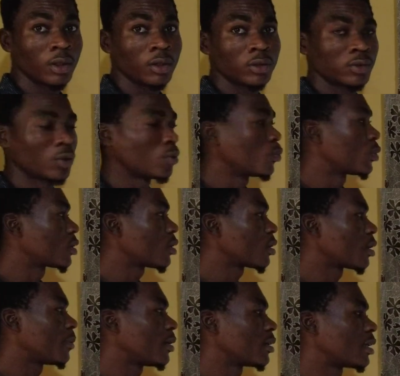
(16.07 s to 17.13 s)
So we talked
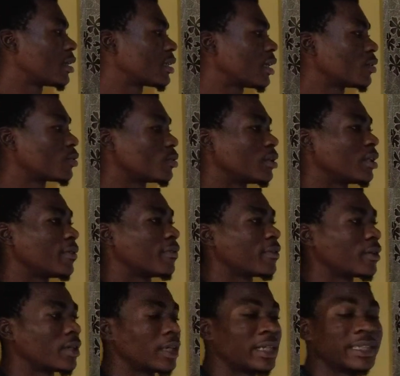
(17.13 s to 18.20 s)
about that, how to
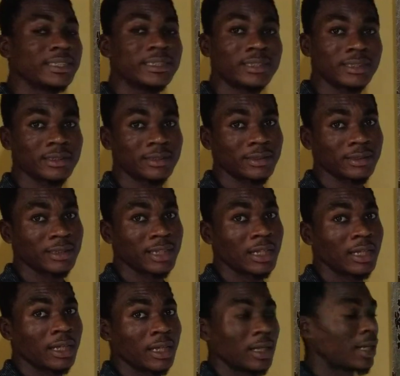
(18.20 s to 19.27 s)
divide
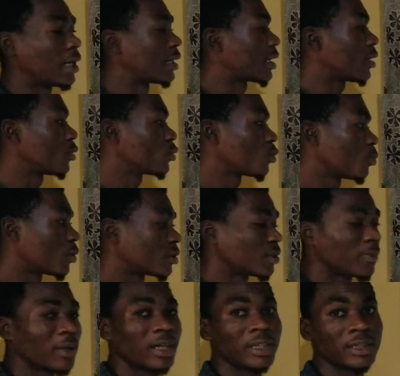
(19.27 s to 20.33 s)
and how to
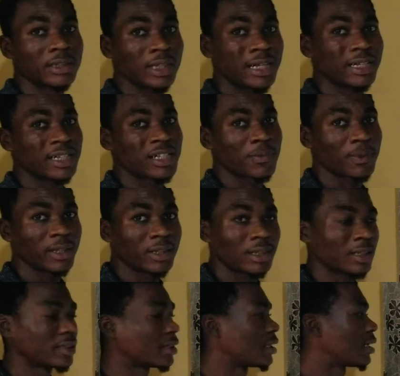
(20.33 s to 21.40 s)
multiply. I explained
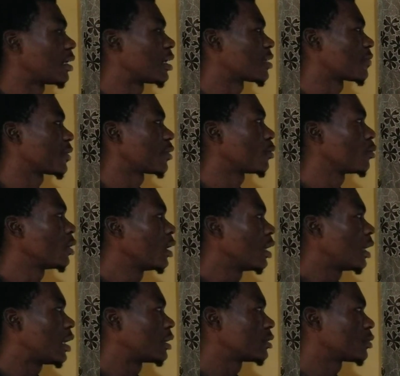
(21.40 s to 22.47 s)
that in our last video.
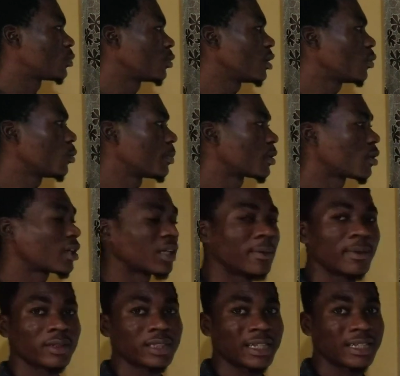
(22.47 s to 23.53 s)
And today we'll be talking
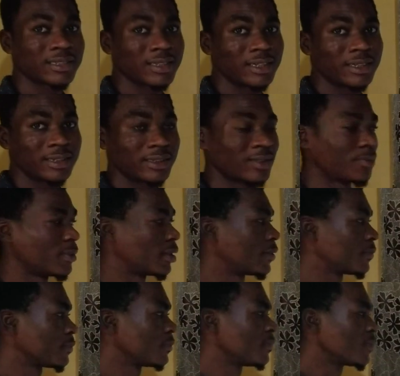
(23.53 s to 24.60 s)
about hexadecimal.
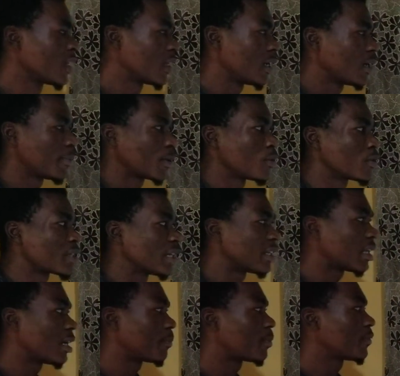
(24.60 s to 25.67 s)
Yeah, because in
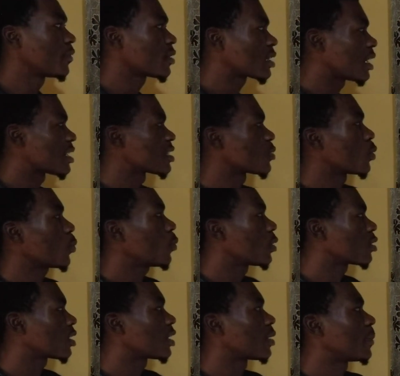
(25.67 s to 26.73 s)
our previous classes, when we were
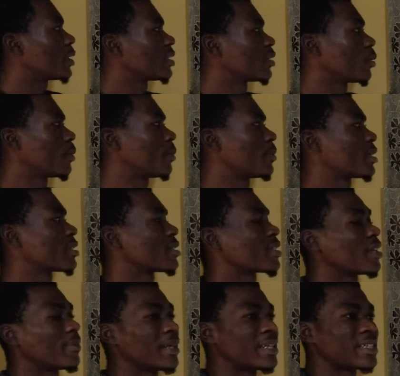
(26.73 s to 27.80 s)
talking about the number-based
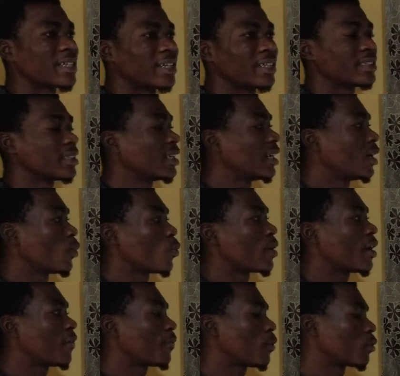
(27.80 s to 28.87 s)
system, I said we
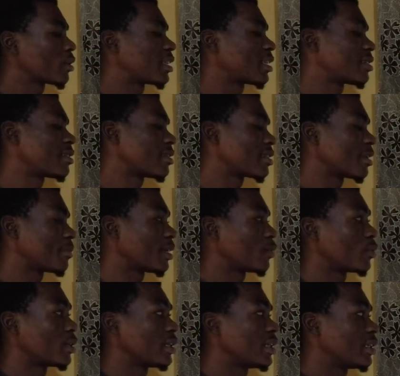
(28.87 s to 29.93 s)
have 4 systems that
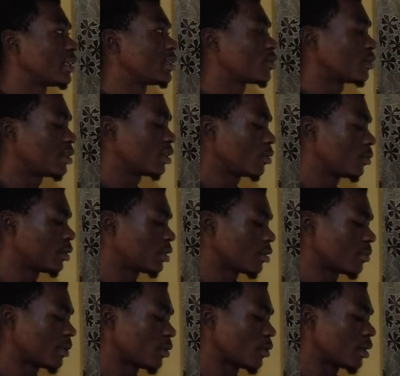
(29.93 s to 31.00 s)
we really need to deal with.
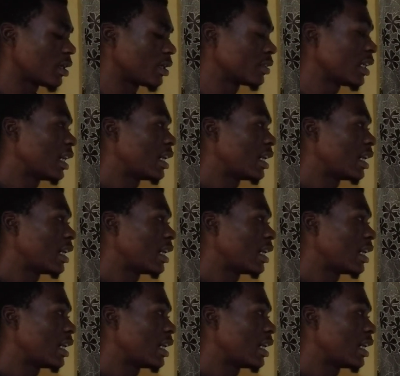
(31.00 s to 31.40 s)
Number one,